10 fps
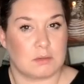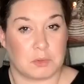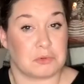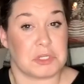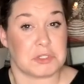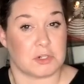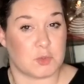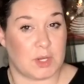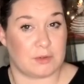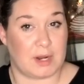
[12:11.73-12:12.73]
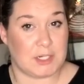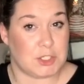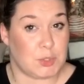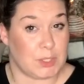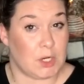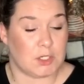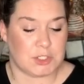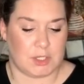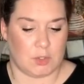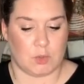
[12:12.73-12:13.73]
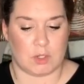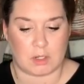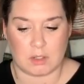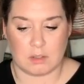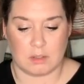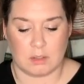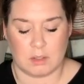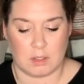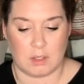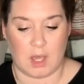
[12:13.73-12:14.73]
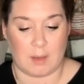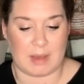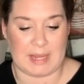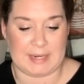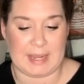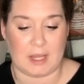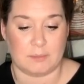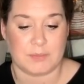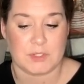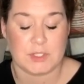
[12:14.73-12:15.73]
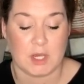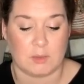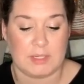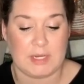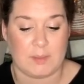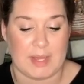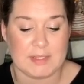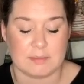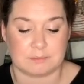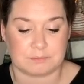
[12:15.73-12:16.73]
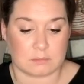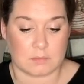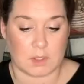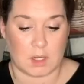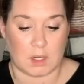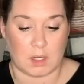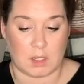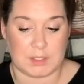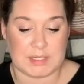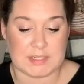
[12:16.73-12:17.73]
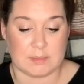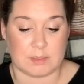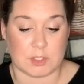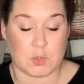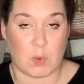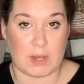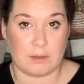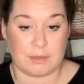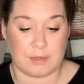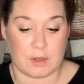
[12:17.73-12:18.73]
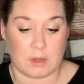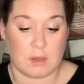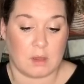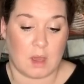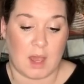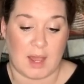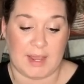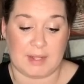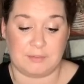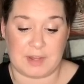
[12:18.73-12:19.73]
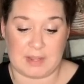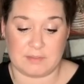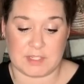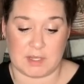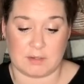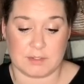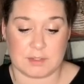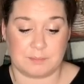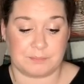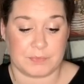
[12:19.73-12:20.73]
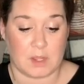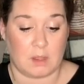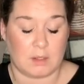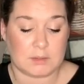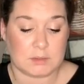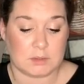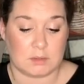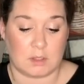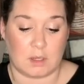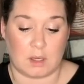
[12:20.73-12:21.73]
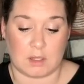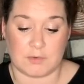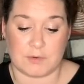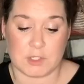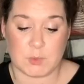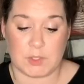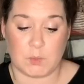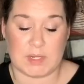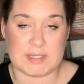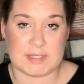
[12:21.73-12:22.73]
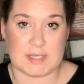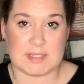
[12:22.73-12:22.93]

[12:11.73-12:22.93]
research whether I should do an auction or buy it now. So anyways, uh, on December 12th, I had five sales. Uh, the first one was this